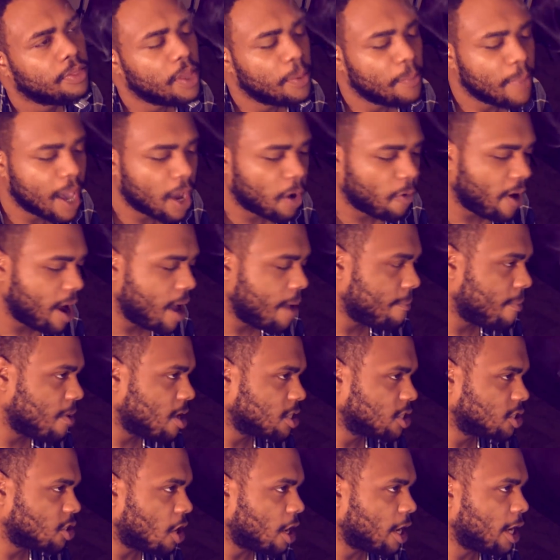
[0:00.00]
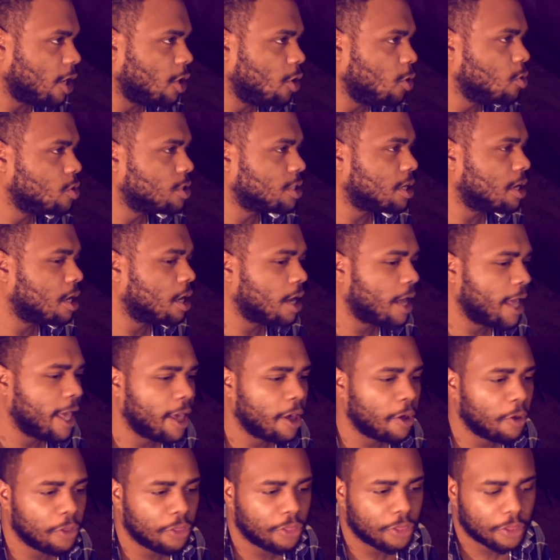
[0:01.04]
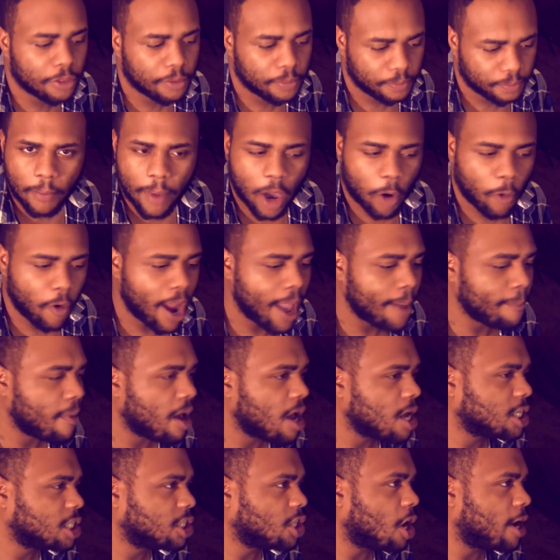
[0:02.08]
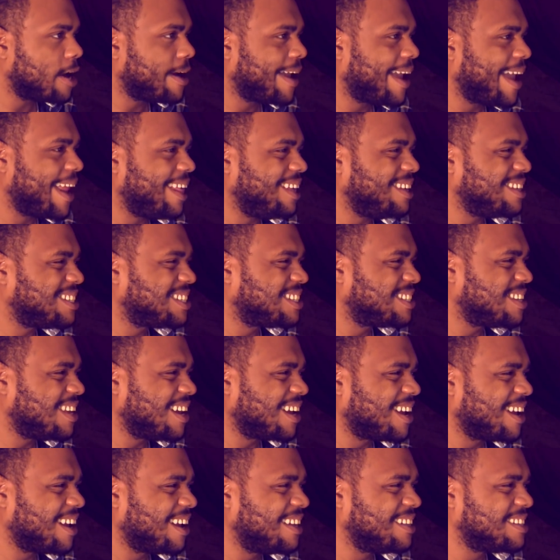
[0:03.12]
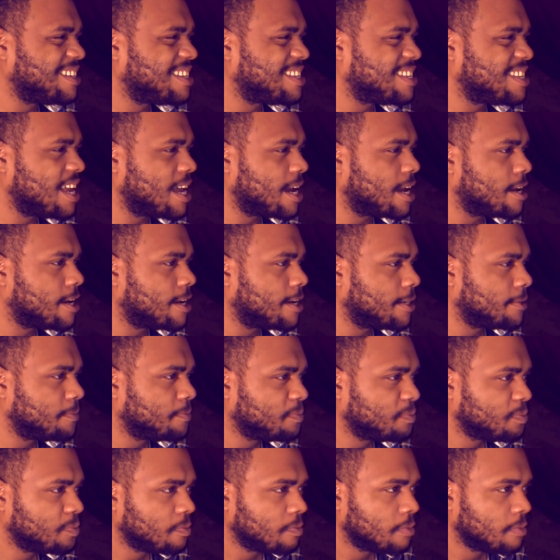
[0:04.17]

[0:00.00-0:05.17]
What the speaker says: Then my grandma started losing her health. My grandma started getting sicker and sicker.